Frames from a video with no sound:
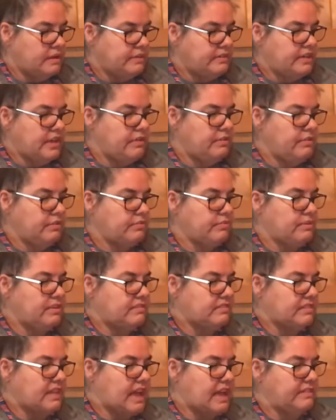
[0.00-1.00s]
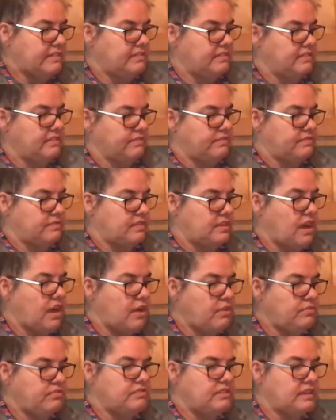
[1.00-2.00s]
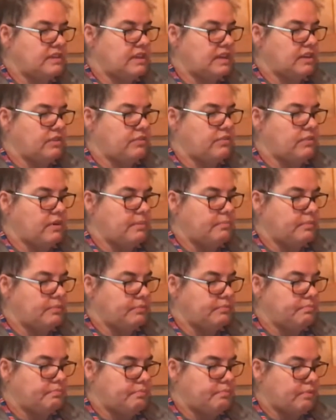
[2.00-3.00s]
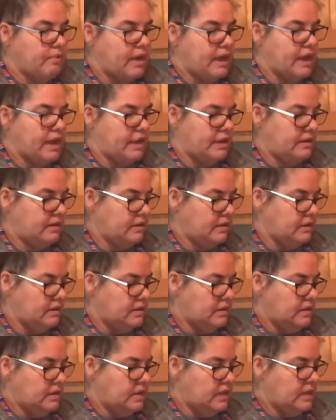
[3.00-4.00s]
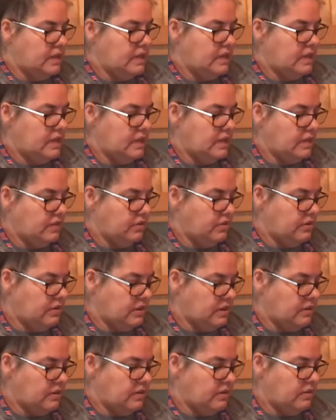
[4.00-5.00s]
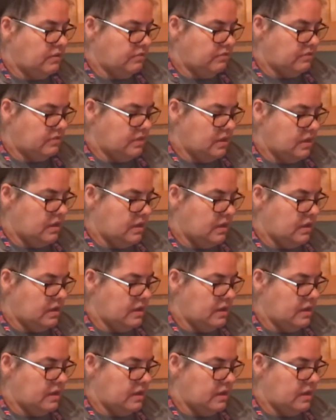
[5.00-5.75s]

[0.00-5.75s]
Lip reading: 2 to 3 slices of toasted and crumbled bread. And again, you can use the